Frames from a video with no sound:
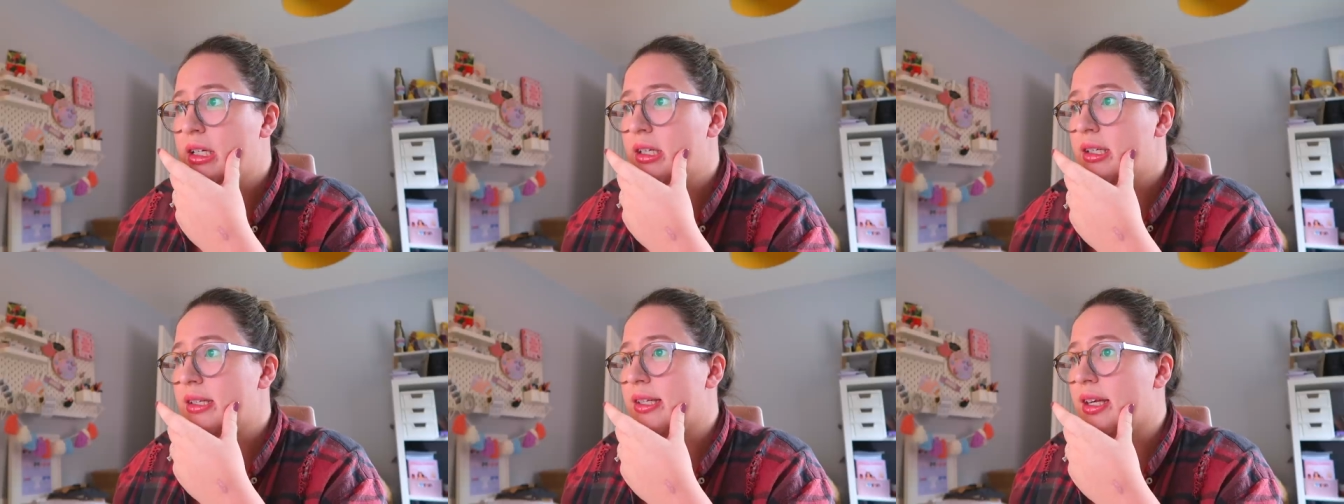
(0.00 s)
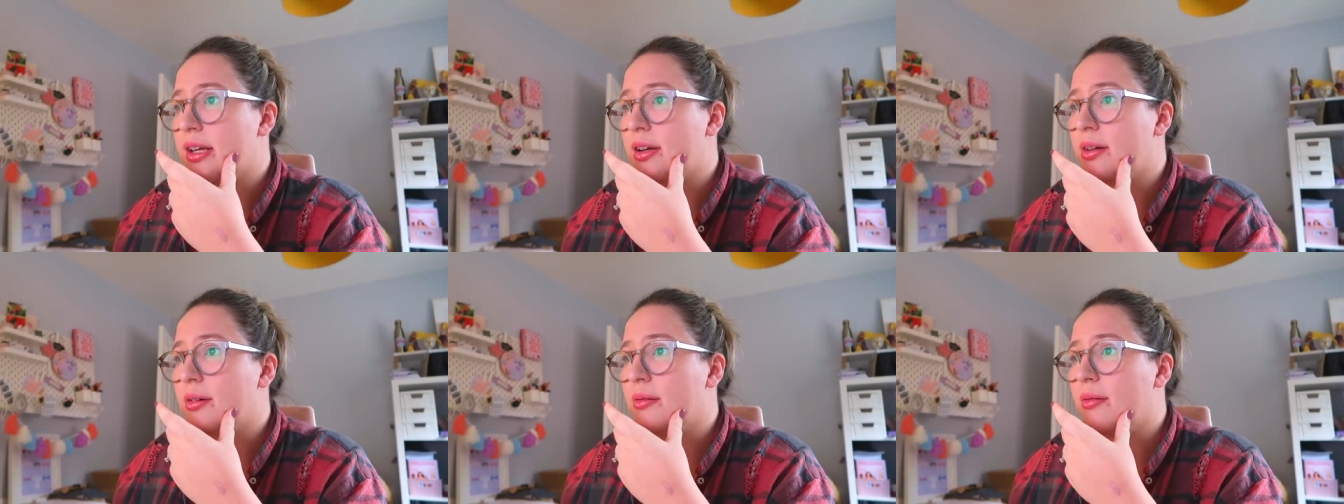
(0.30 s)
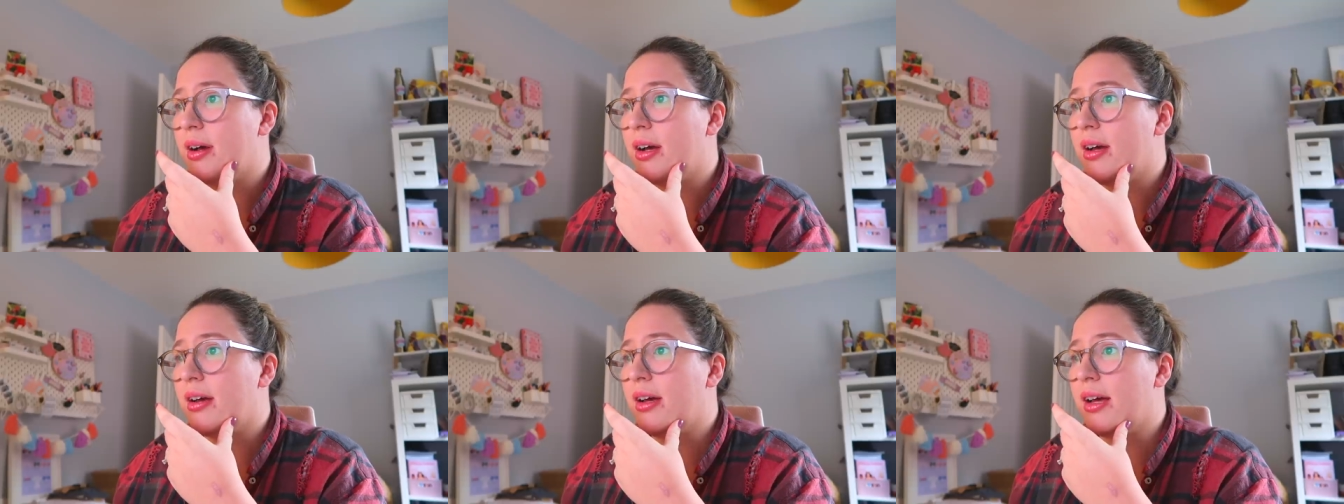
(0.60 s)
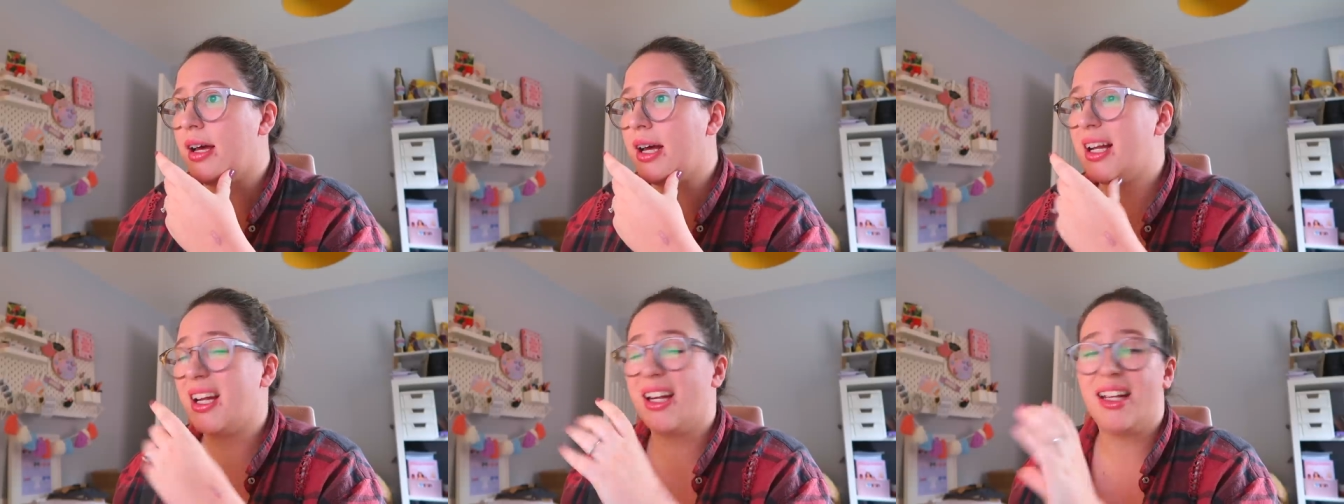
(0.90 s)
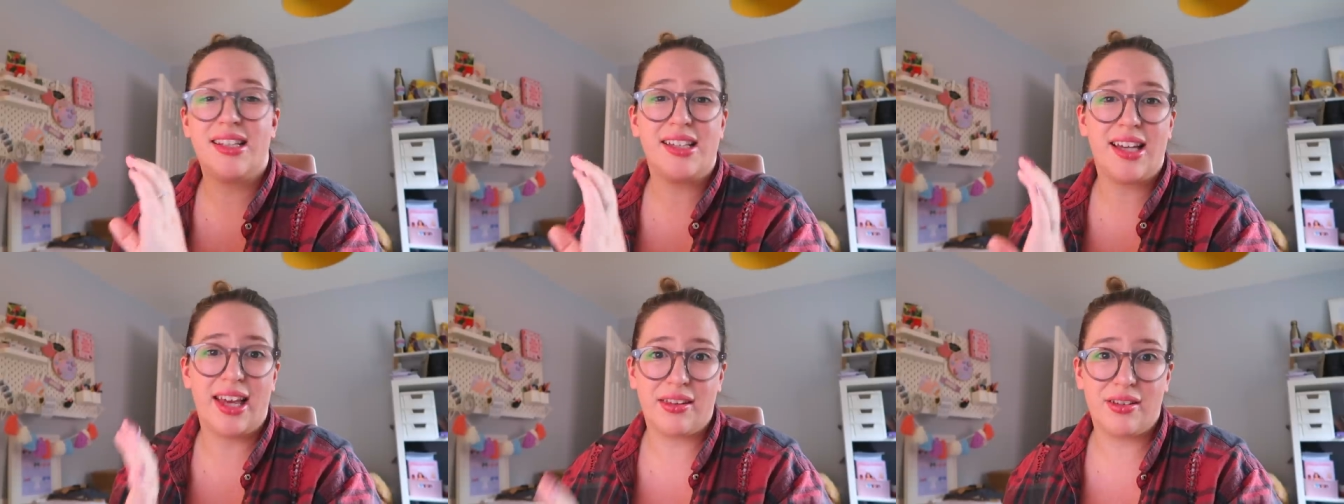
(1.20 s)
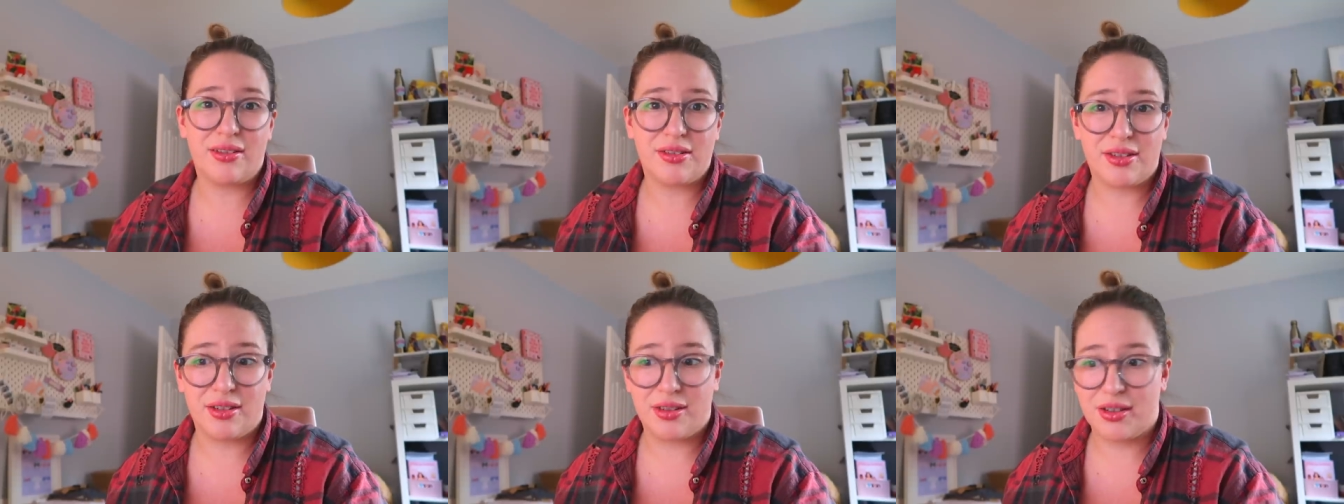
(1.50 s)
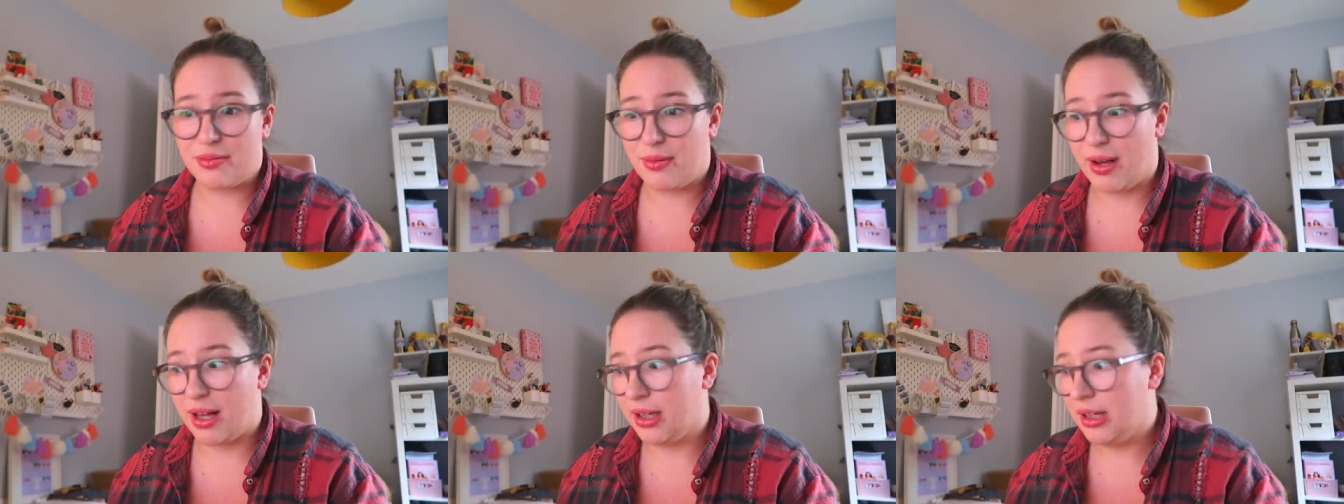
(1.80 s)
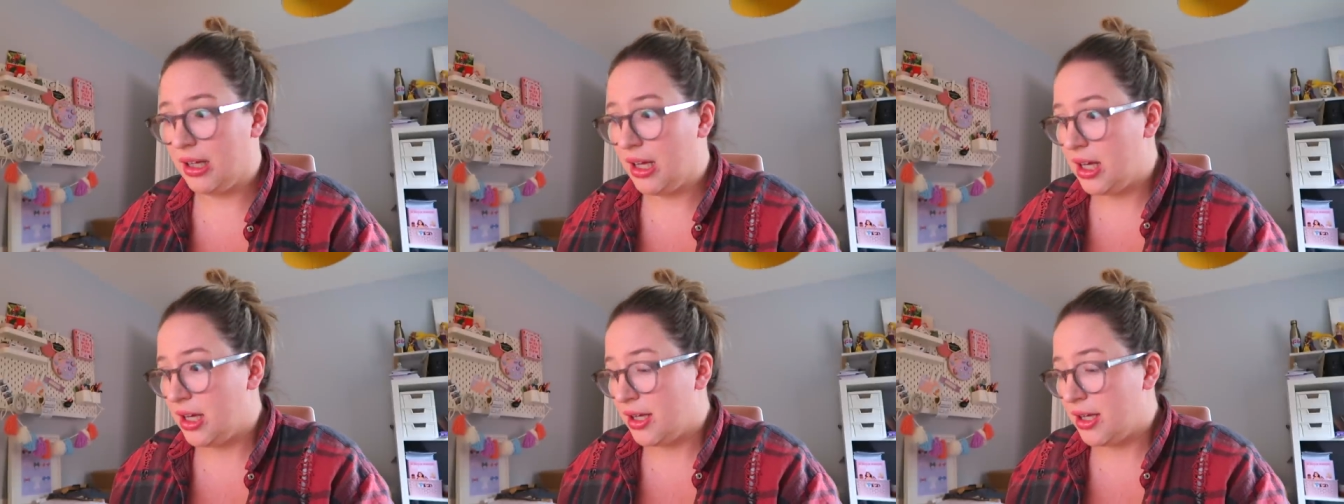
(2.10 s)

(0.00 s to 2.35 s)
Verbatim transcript: So, and I need to get those done as well.